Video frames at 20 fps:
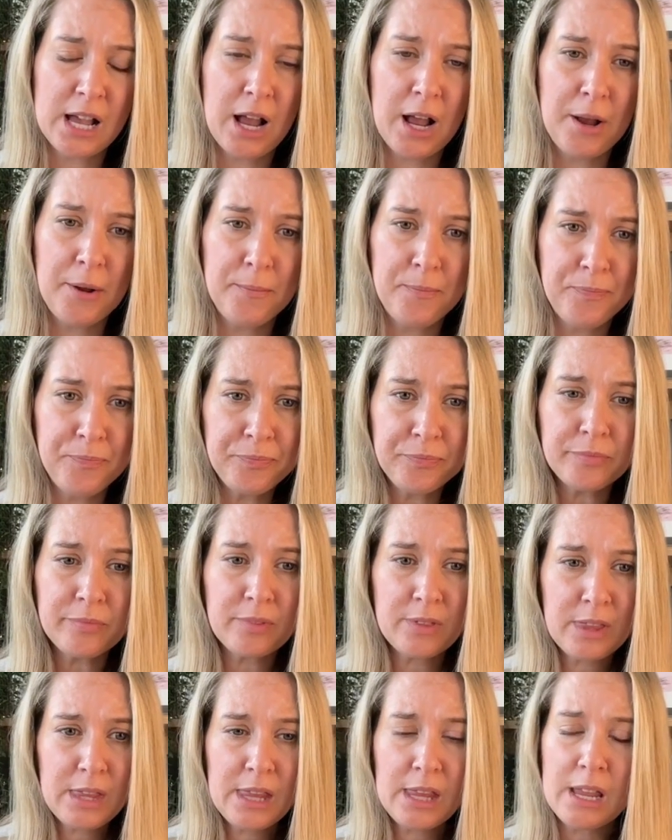And
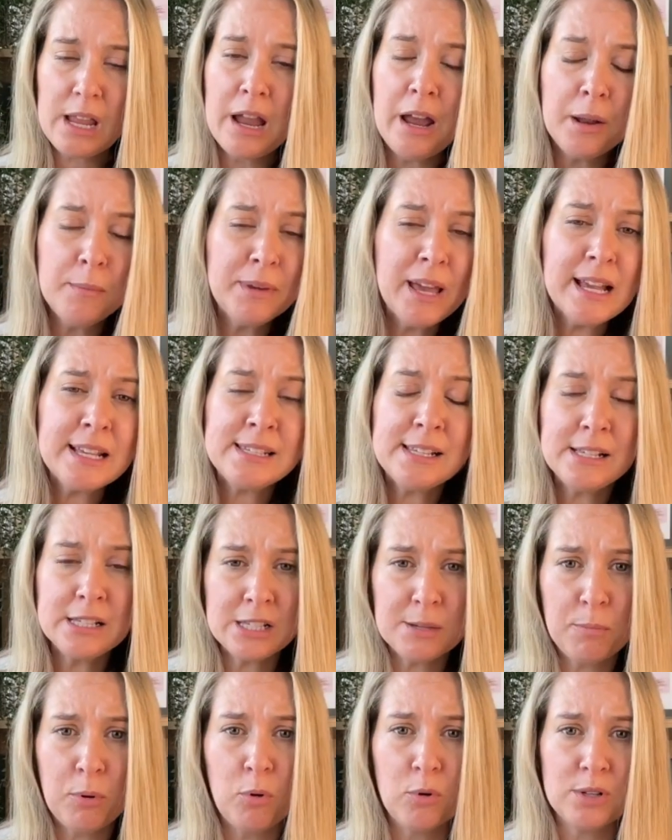I'm guessing
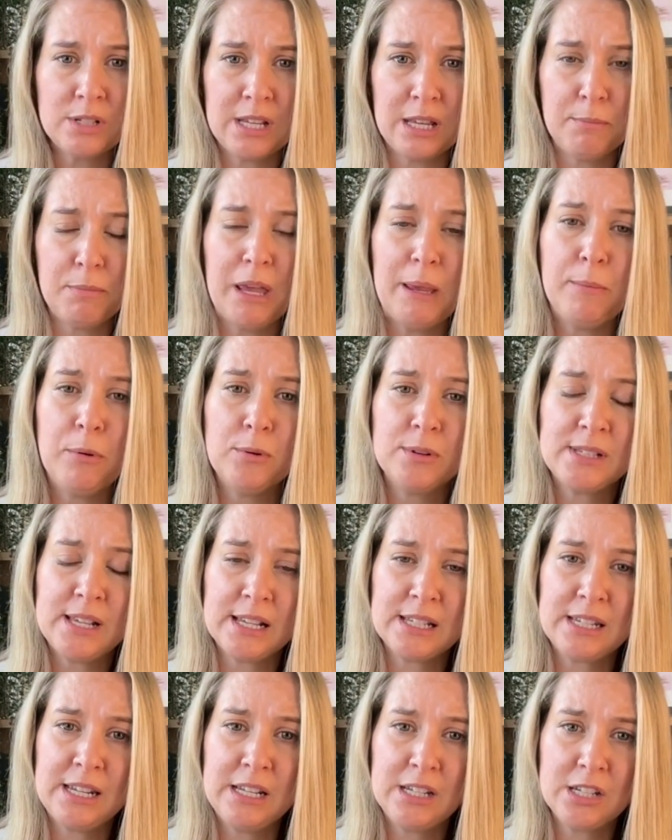supporting people
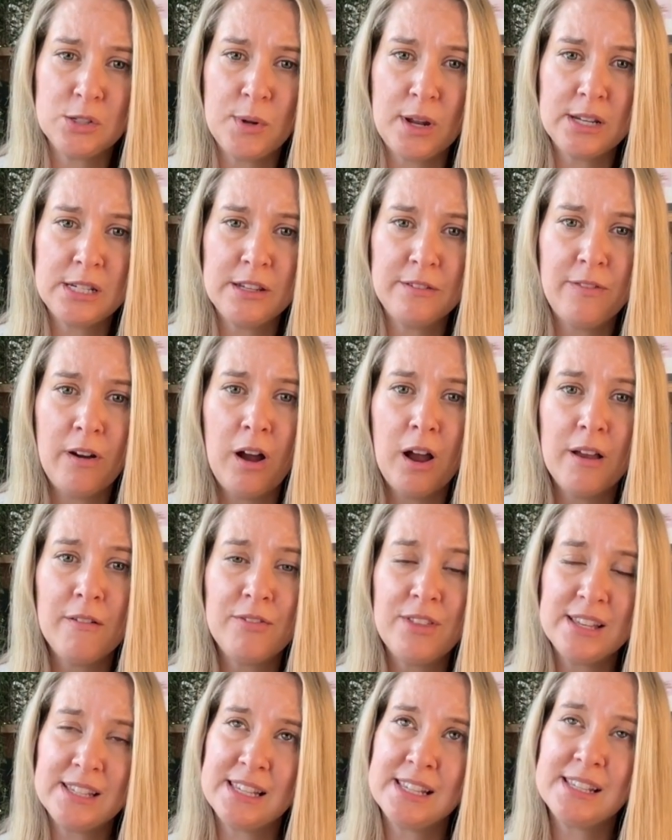16 to 25,
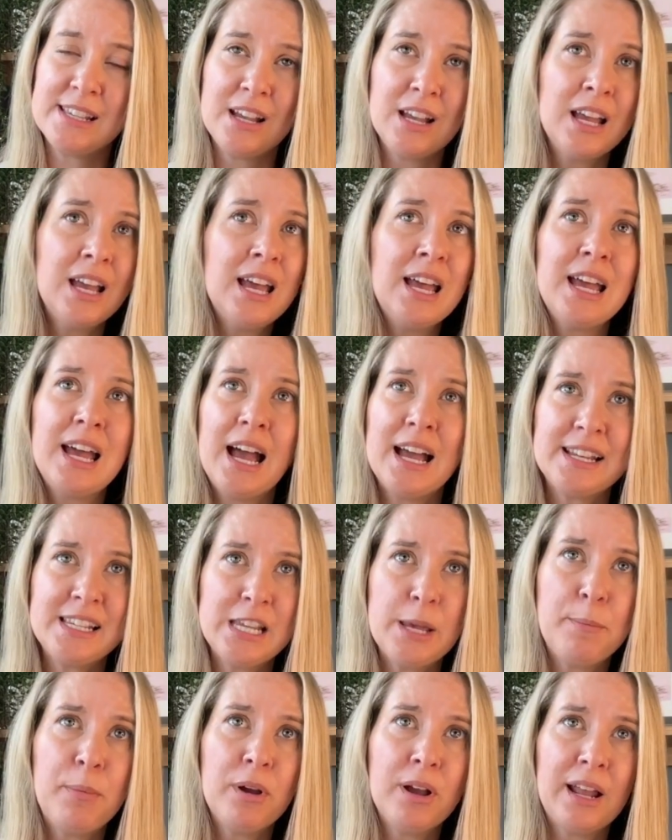this is a
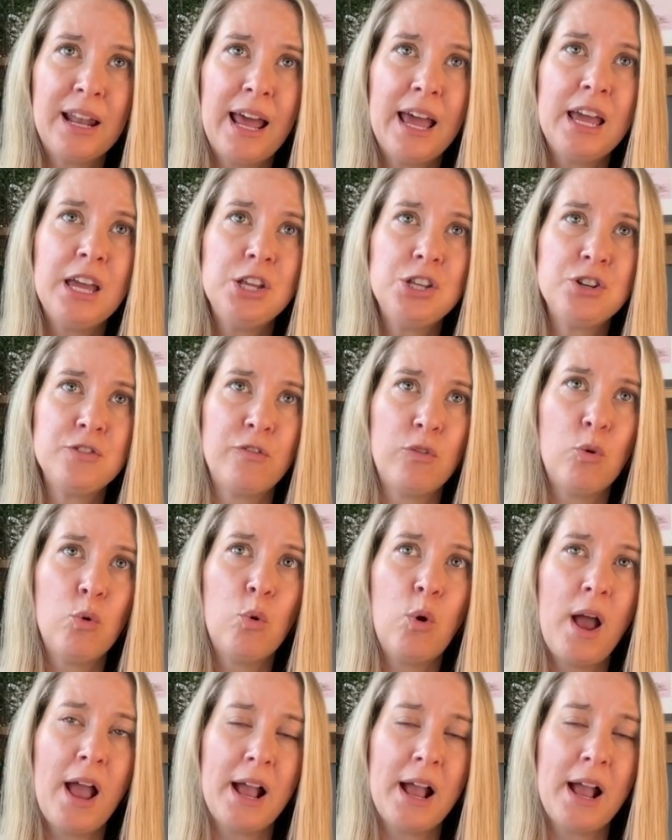typical age for